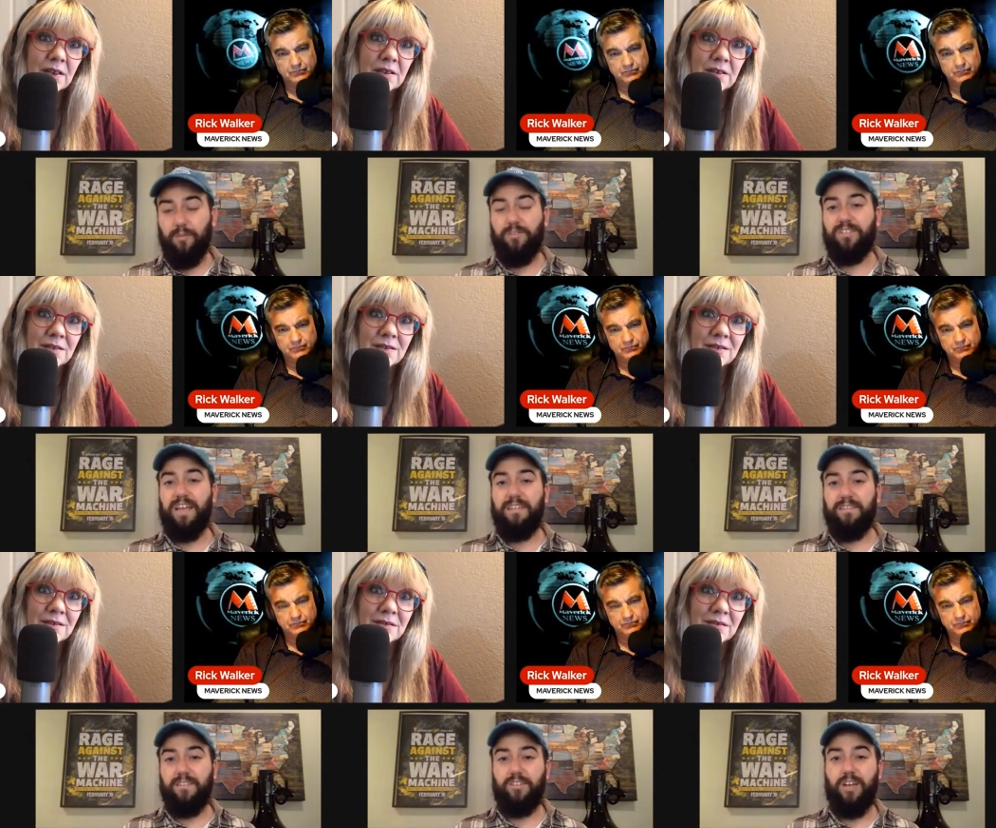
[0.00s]
Speaker 1: and they were sent
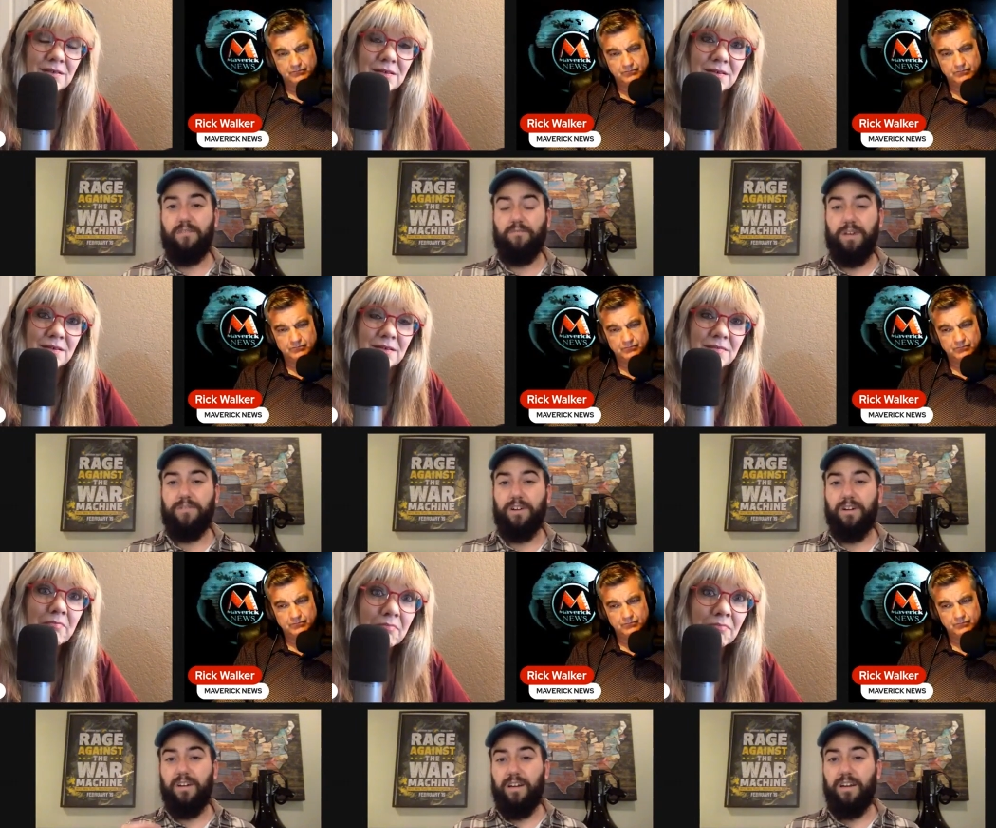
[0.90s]
to Jeff
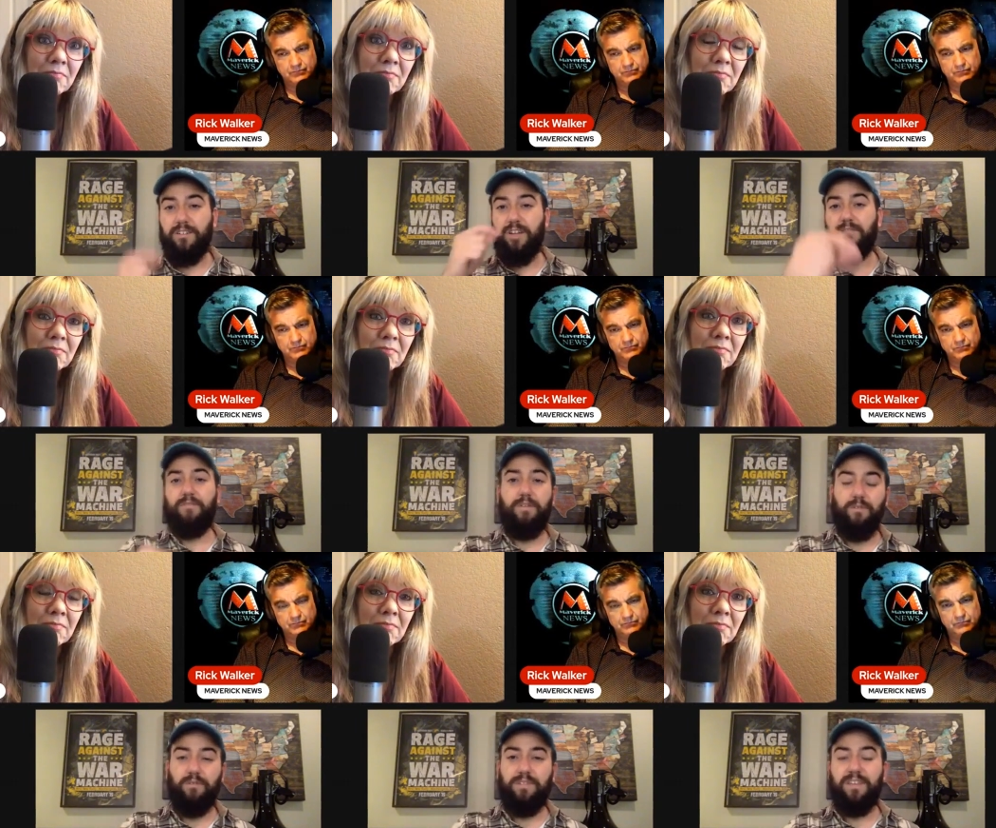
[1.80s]
Weaver, and Jeff
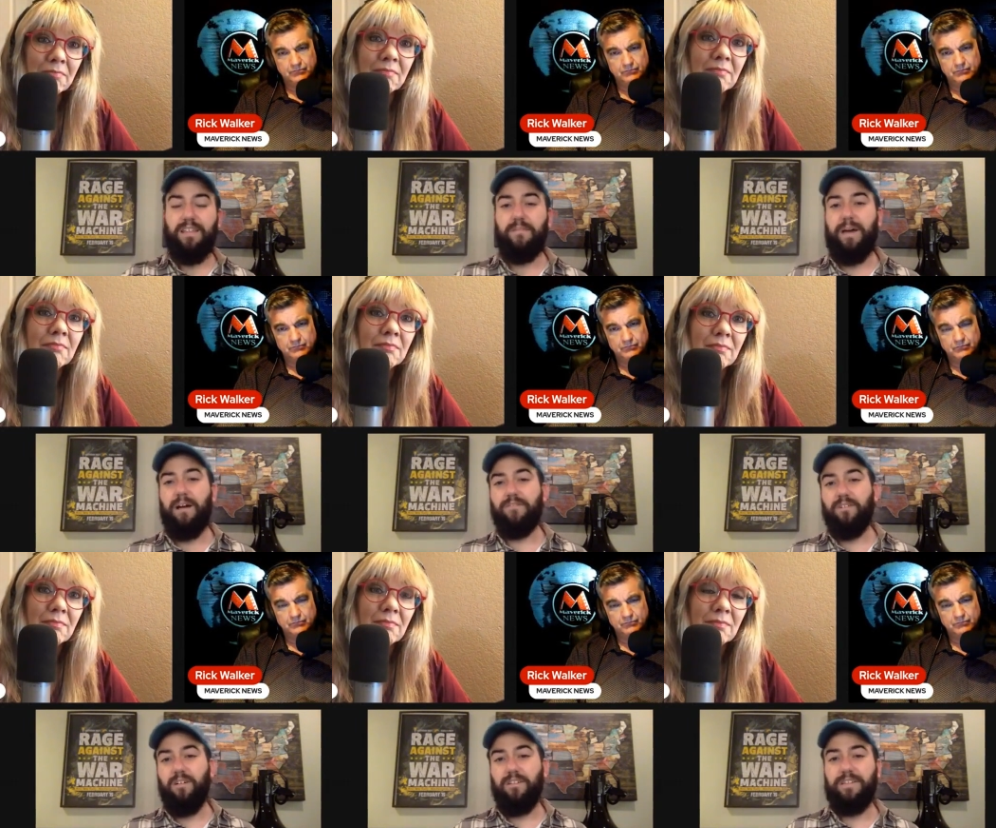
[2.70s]
Weaver would send them out
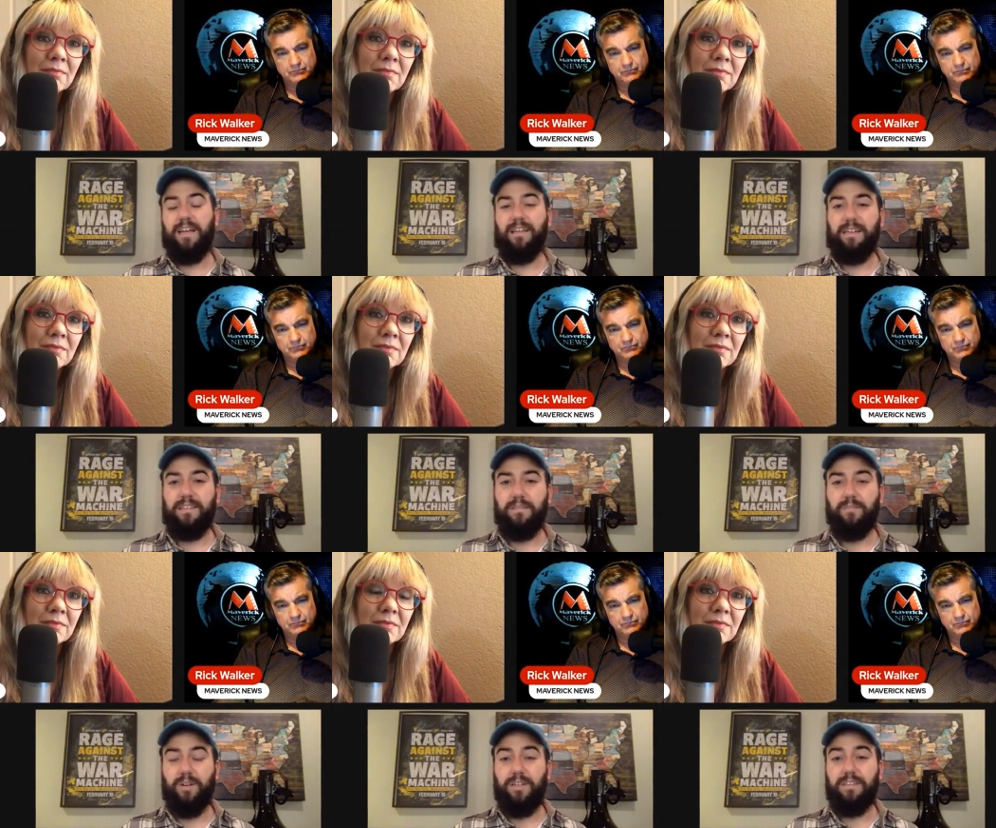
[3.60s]
to all the delegates in
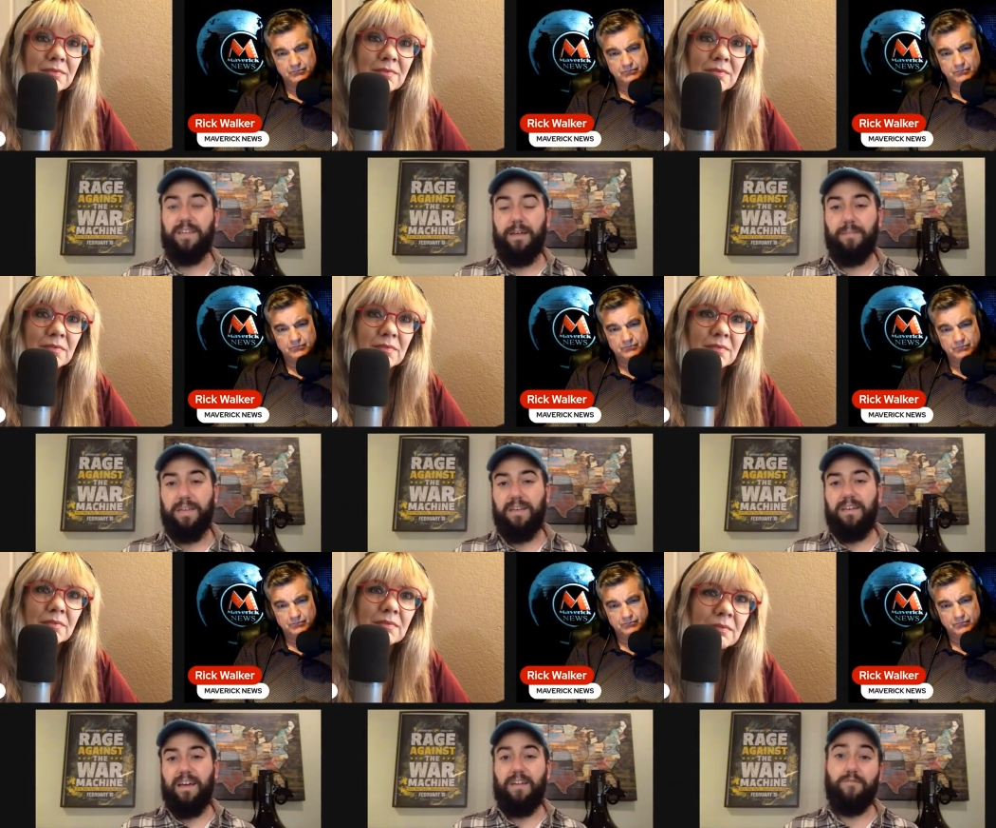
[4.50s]
Bernie's name.
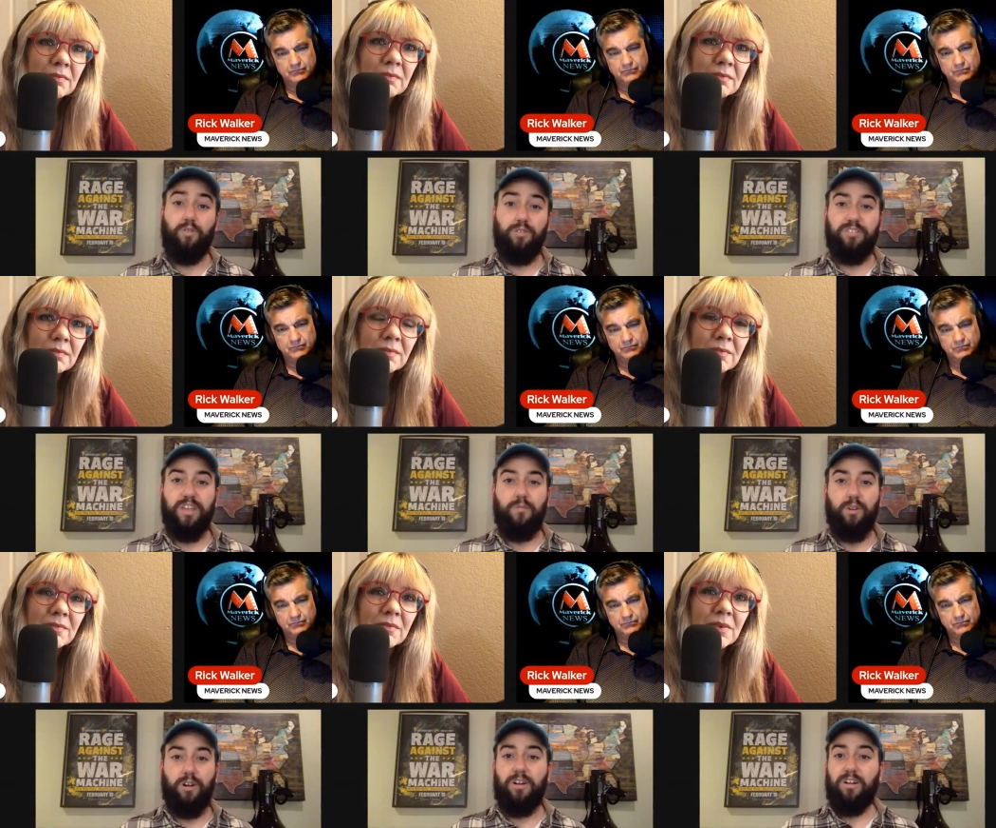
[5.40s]
And of course, they
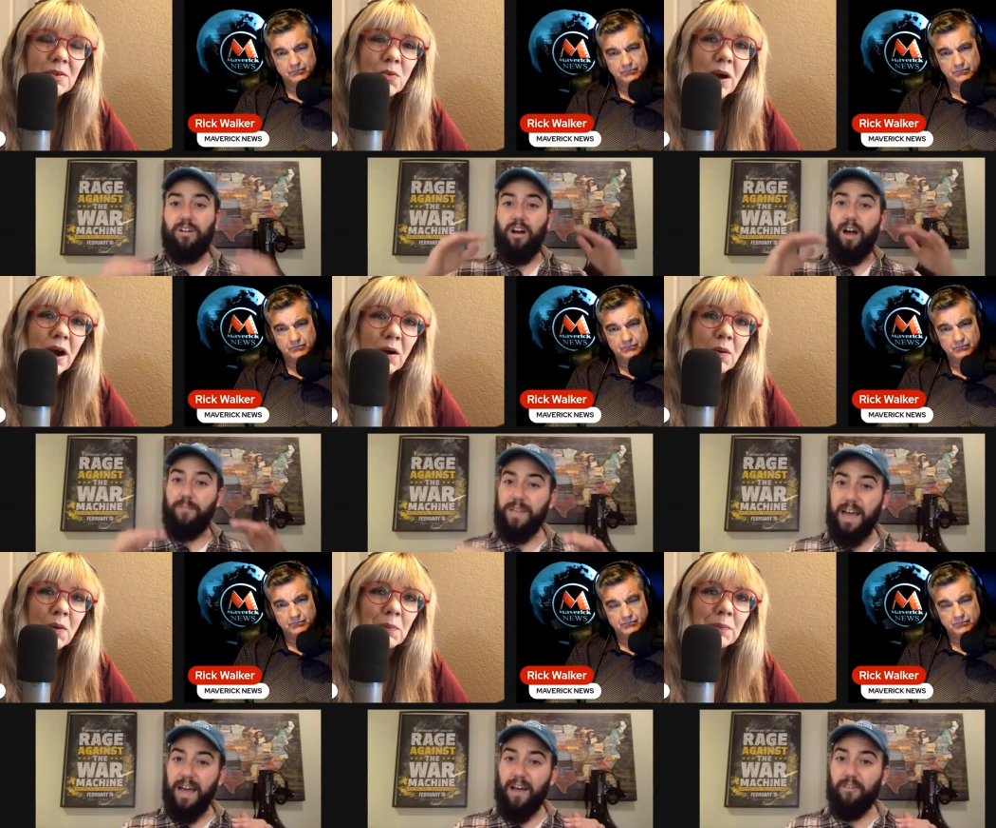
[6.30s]
were calm
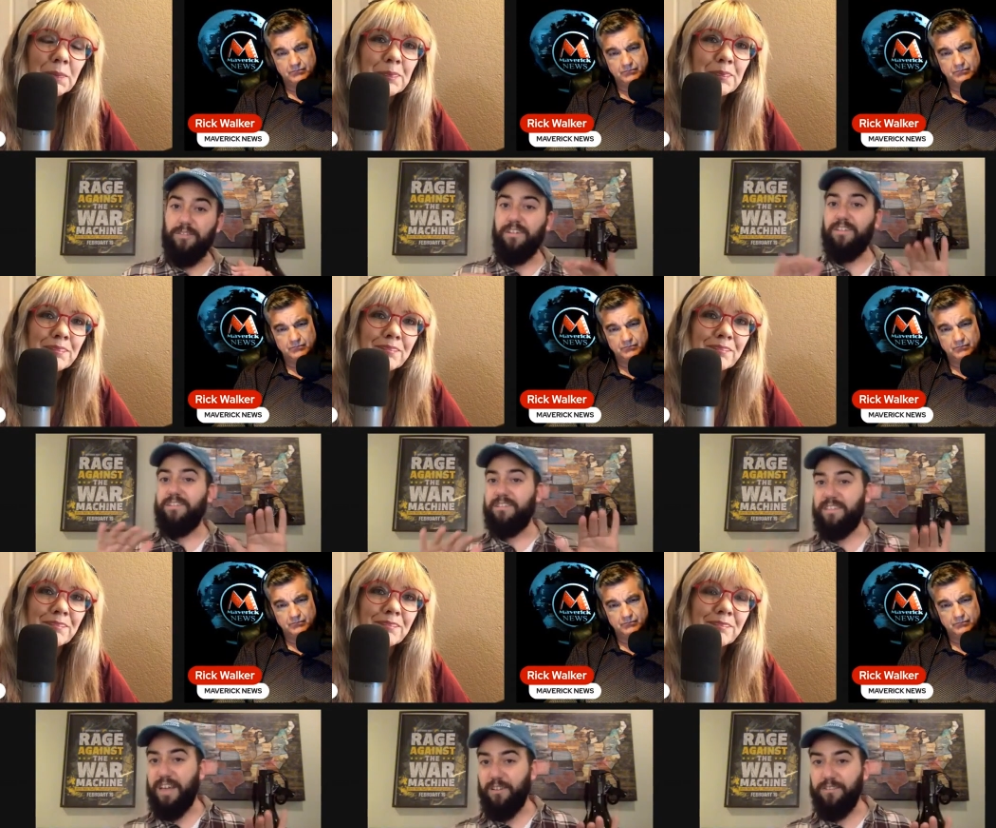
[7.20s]
down,
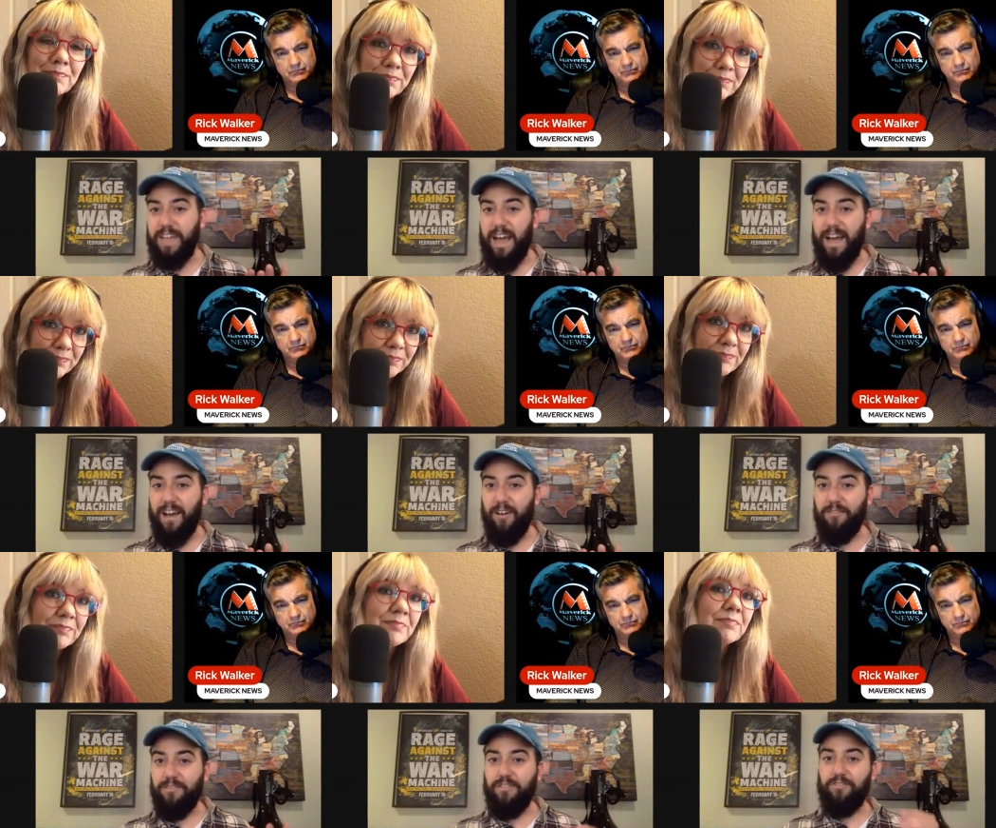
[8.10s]
settle
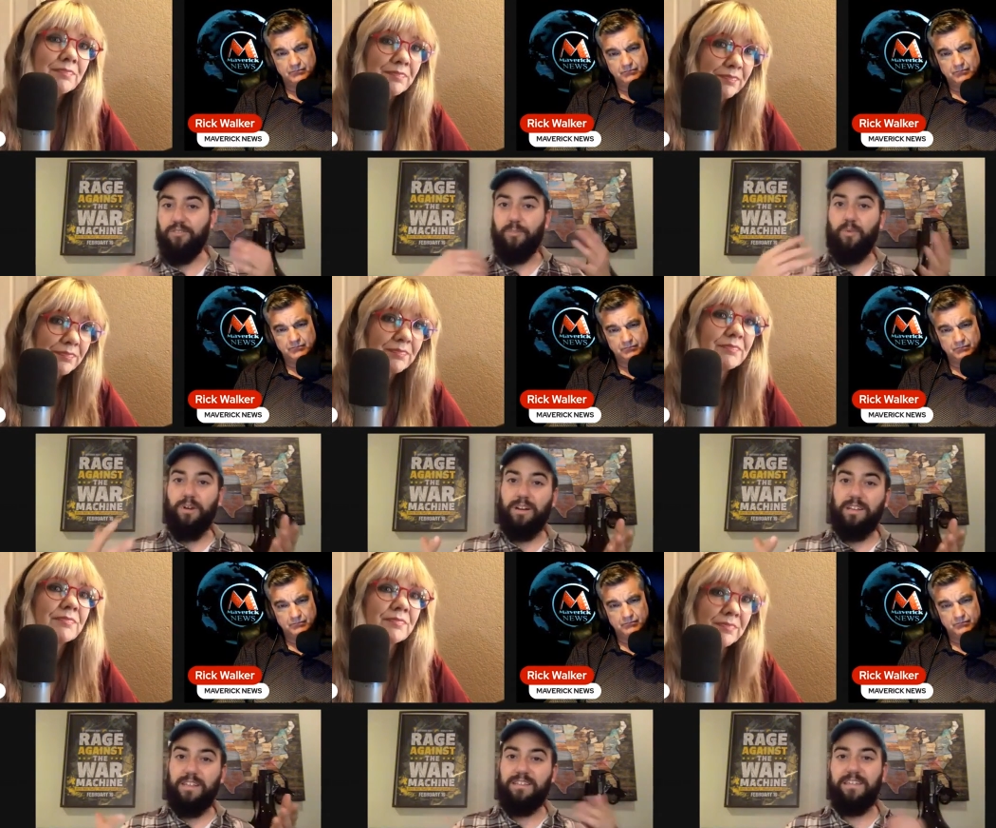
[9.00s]
down, support
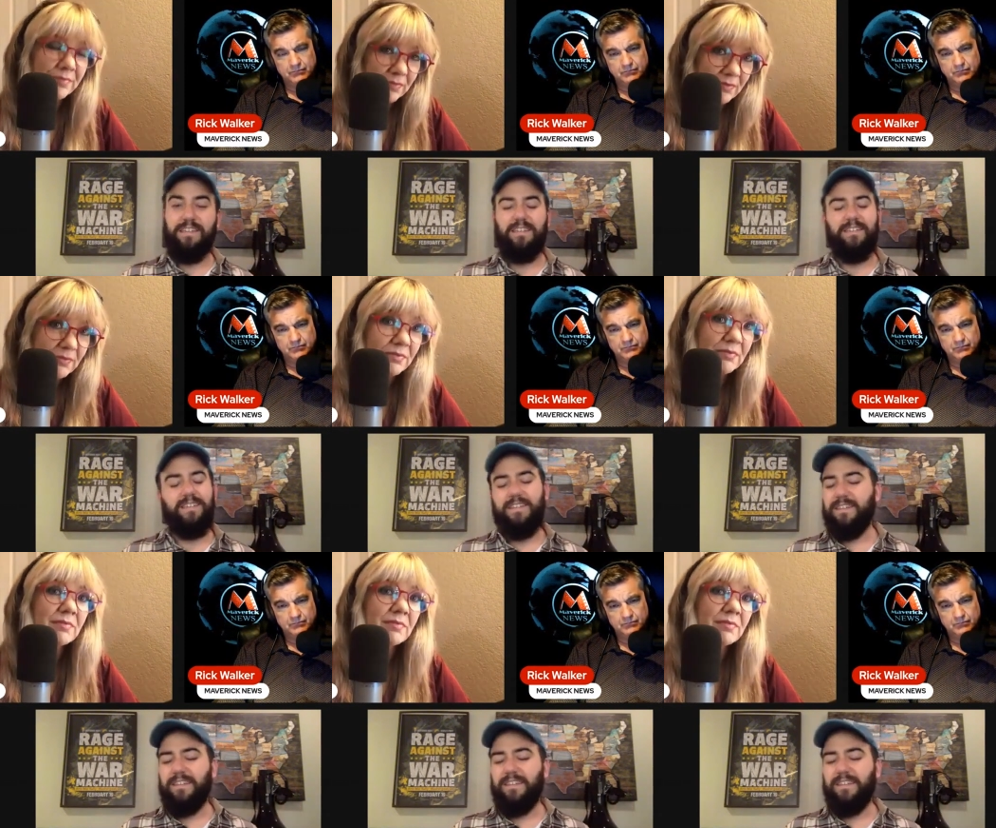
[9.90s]
Clinton.